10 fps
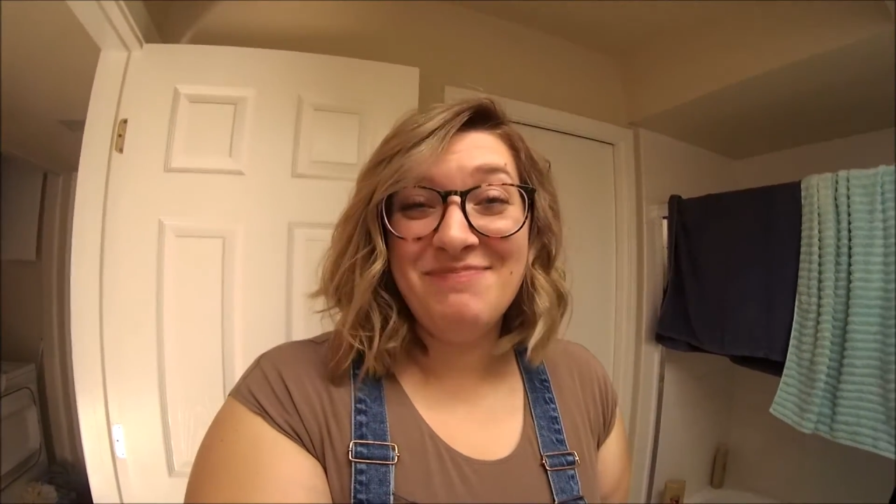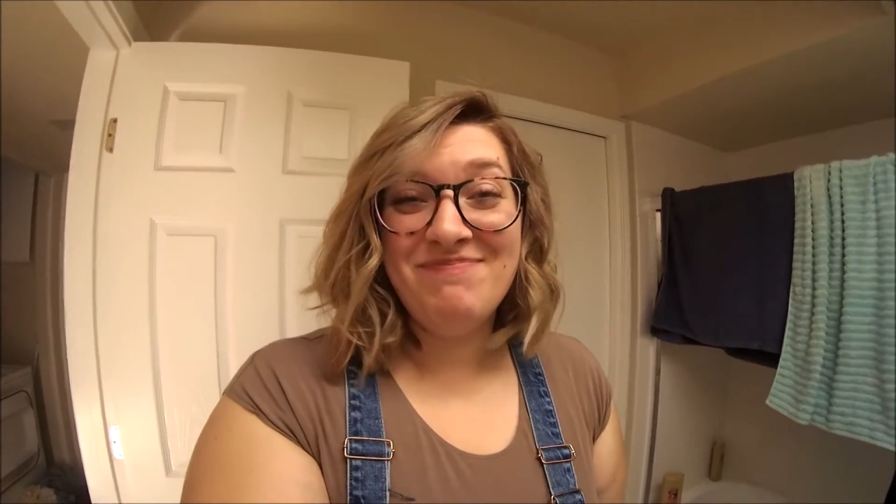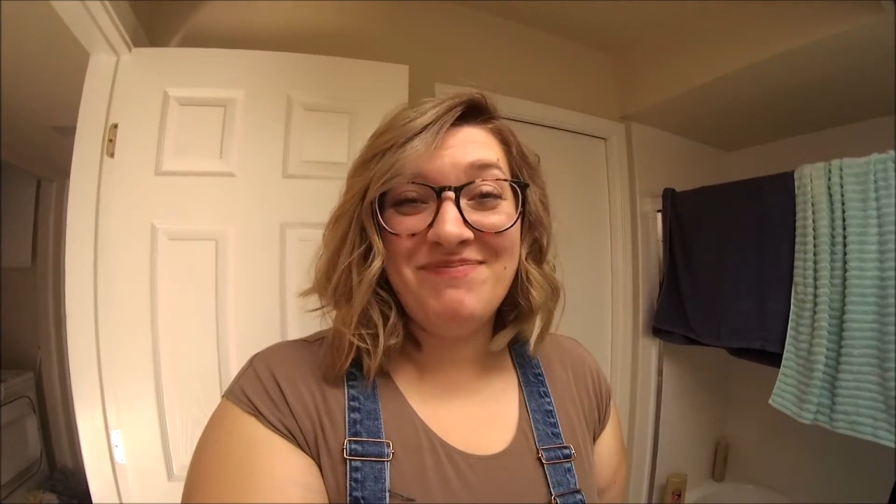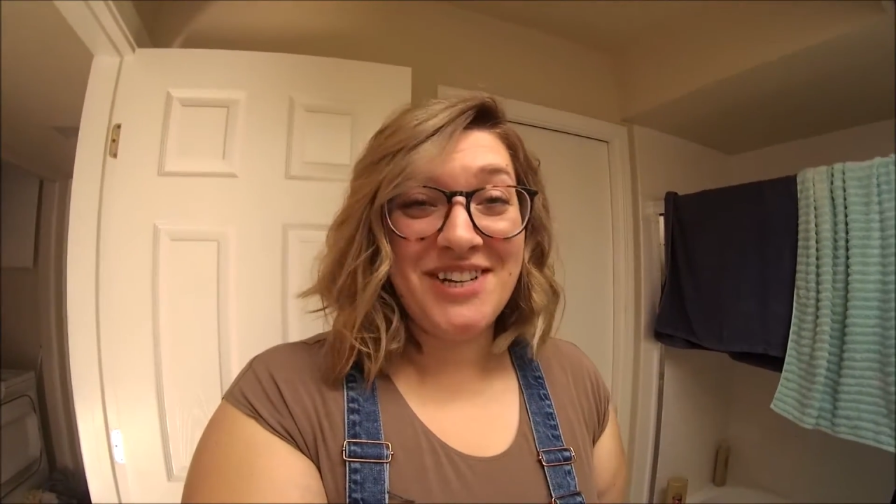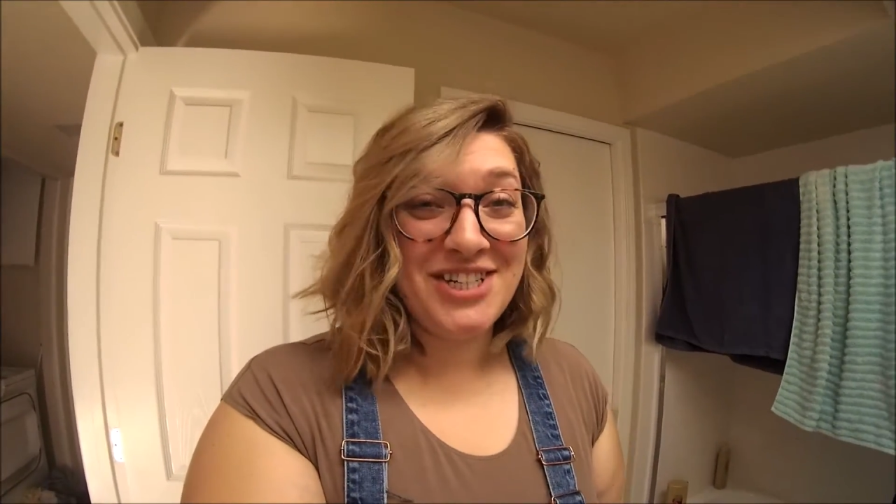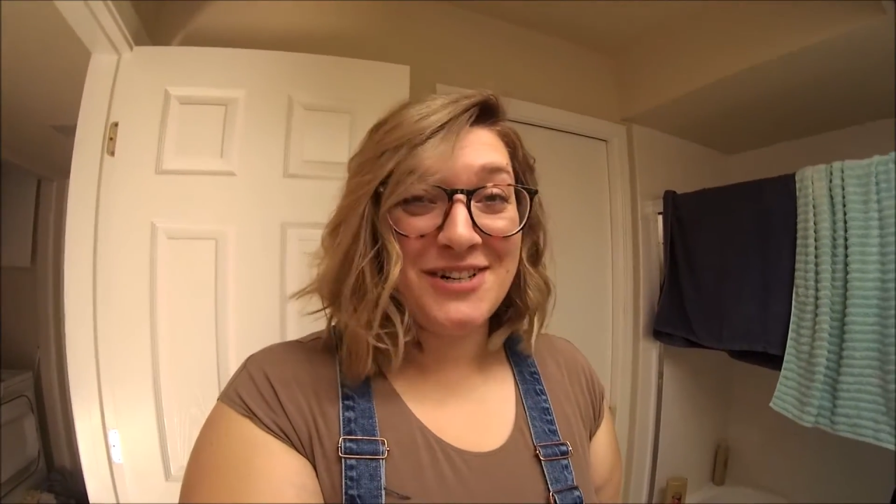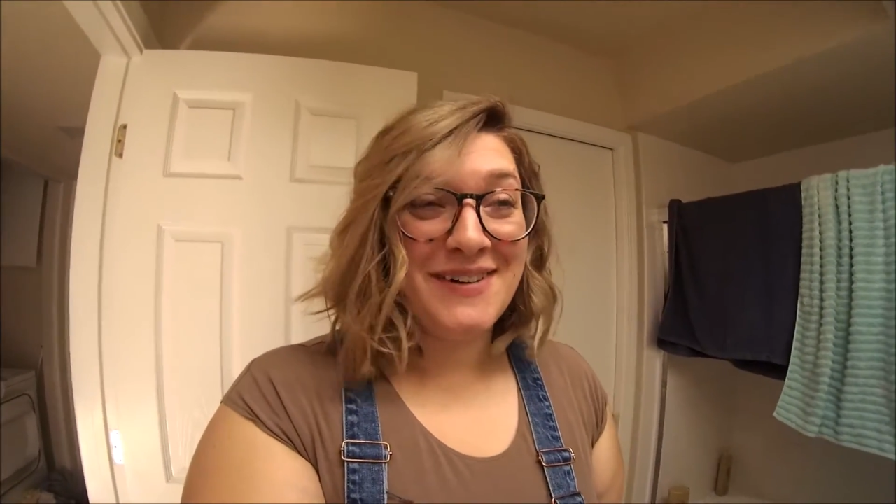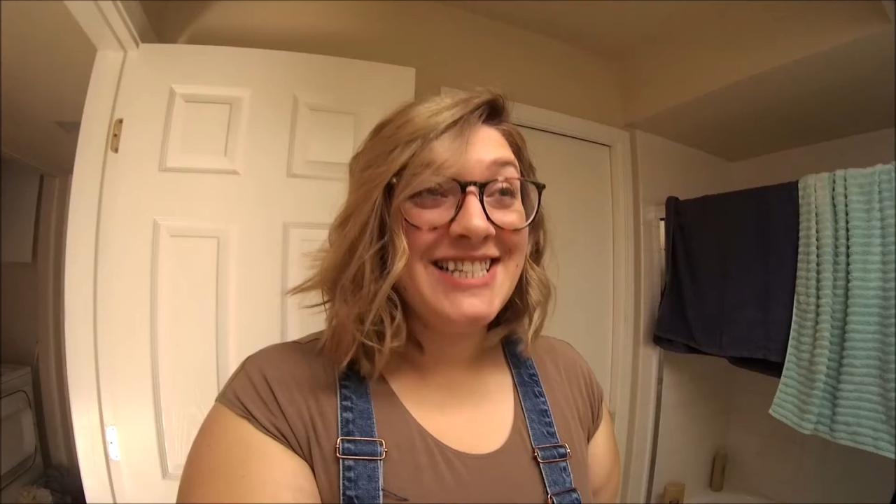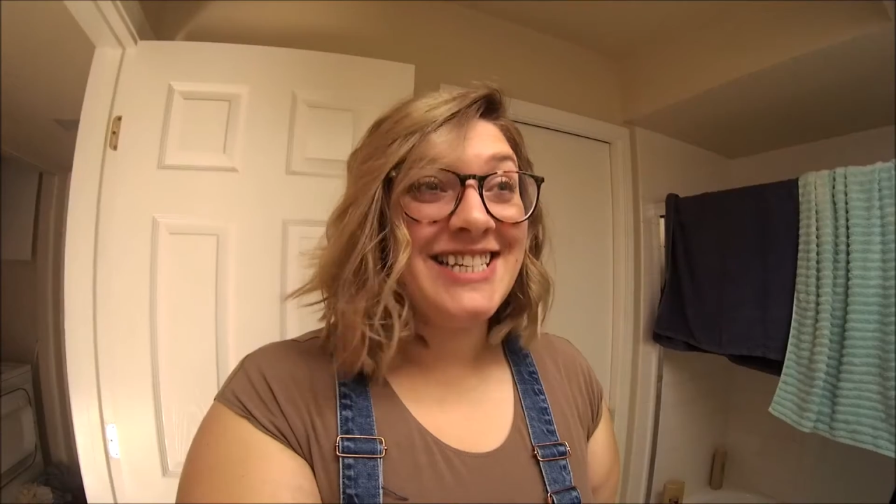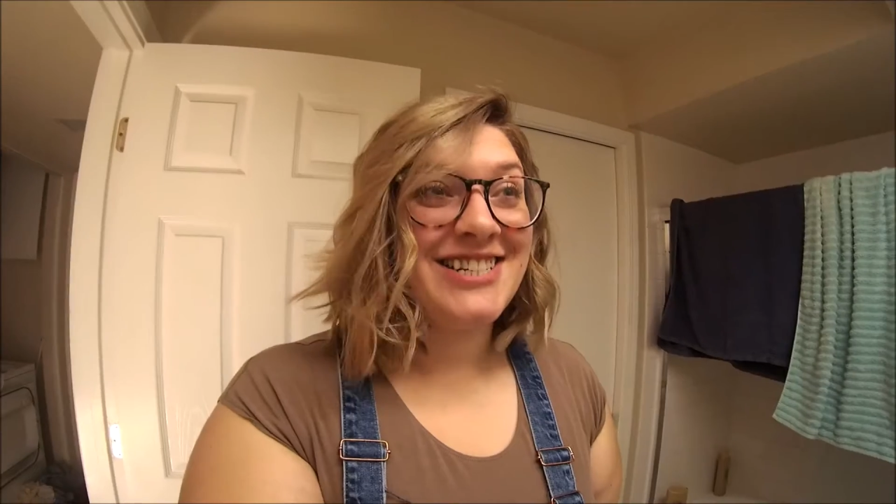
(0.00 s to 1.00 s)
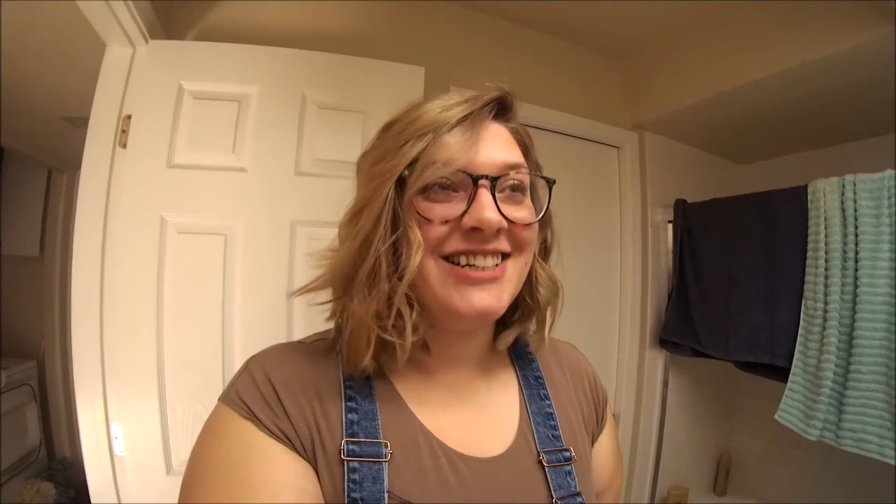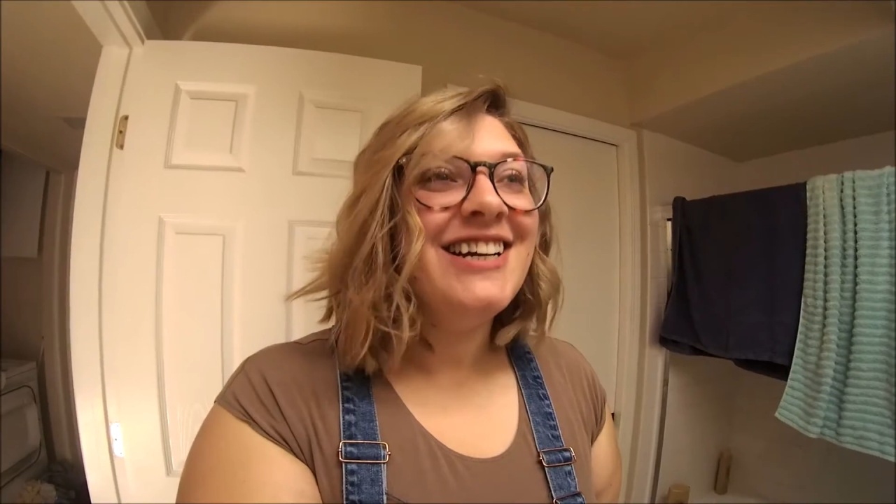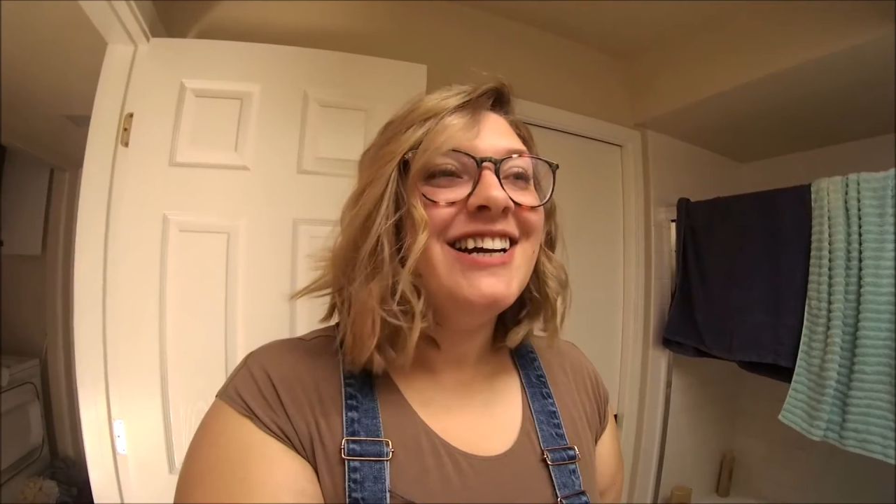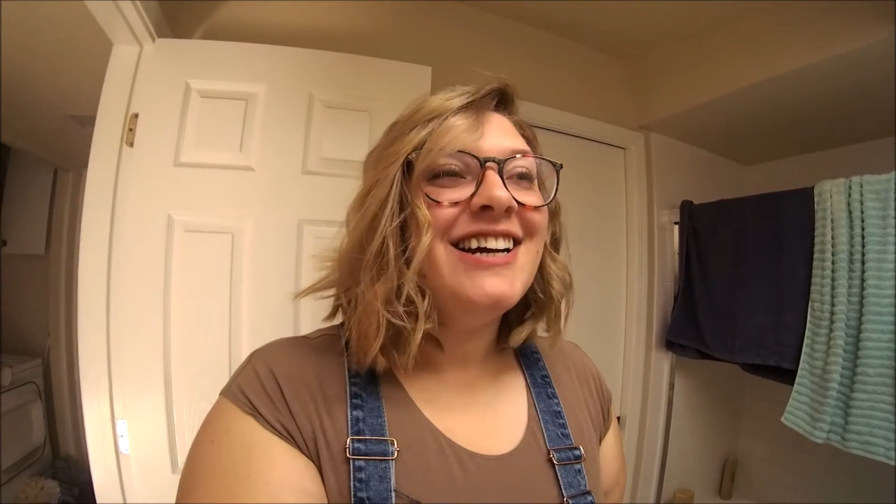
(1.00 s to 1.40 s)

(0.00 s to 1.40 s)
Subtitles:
a picture to my sister,